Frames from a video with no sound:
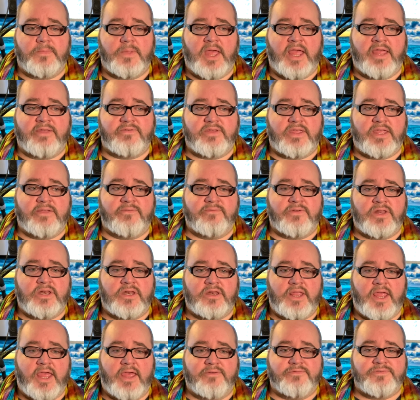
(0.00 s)
I've even
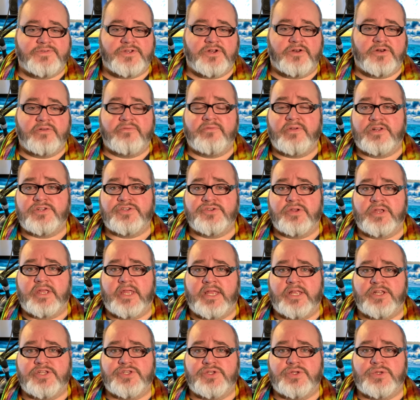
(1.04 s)
have started venturing
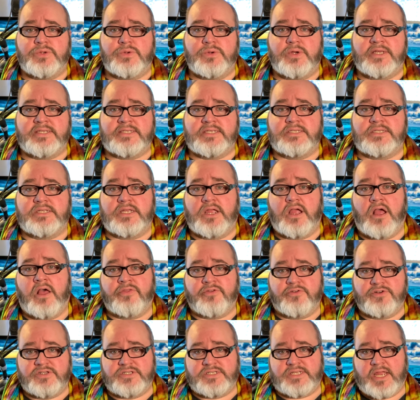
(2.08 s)
into assisting other
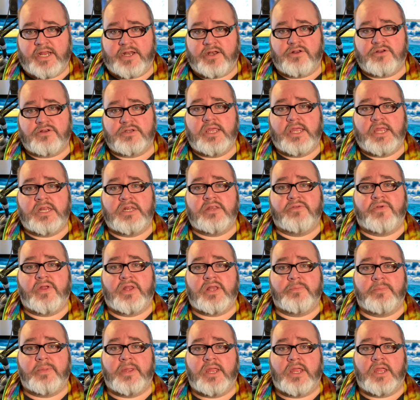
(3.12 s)
designers in
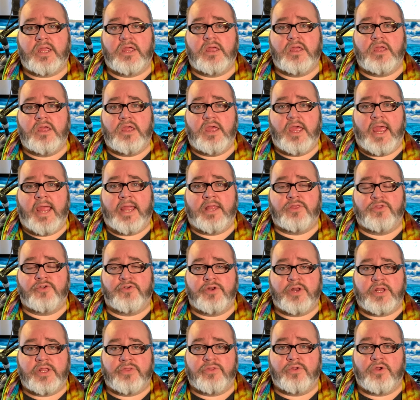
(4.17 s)
developing and
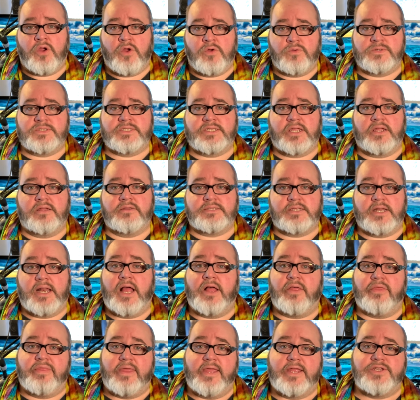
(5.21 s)
learning their own skills on how
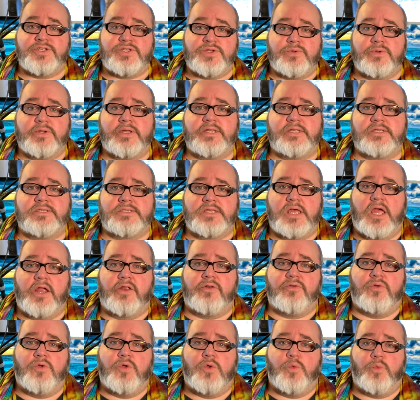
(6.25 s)
they too can design
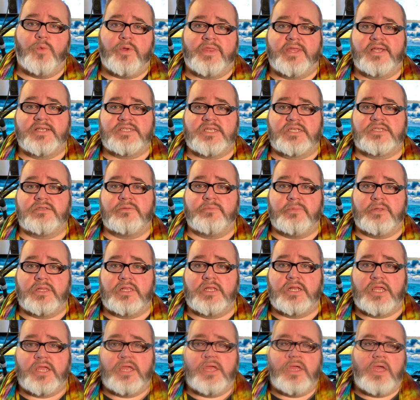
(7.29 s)
with
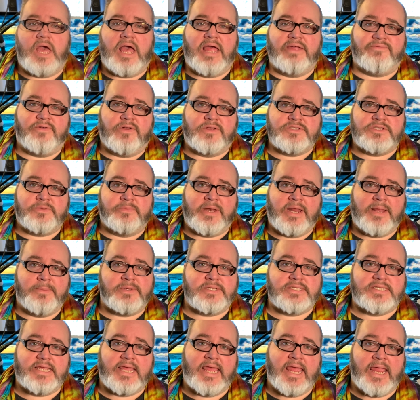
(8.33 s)
accessibility. I've also been able
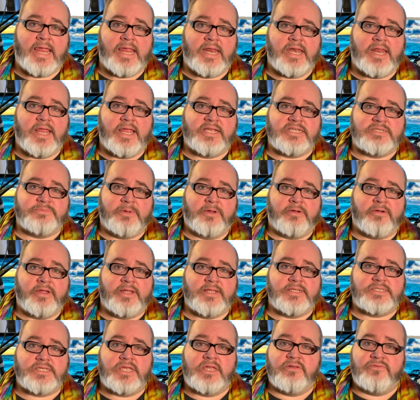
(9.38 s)
to gain
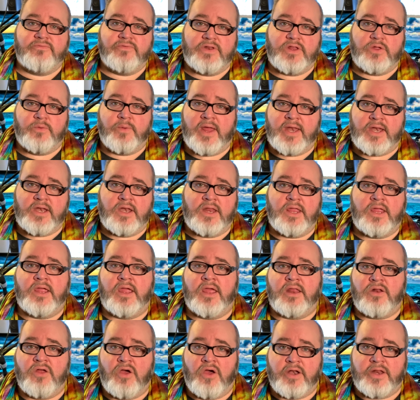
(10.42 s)
experience in video editing
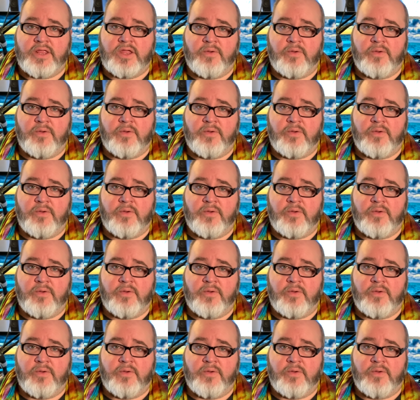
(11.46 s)
and audio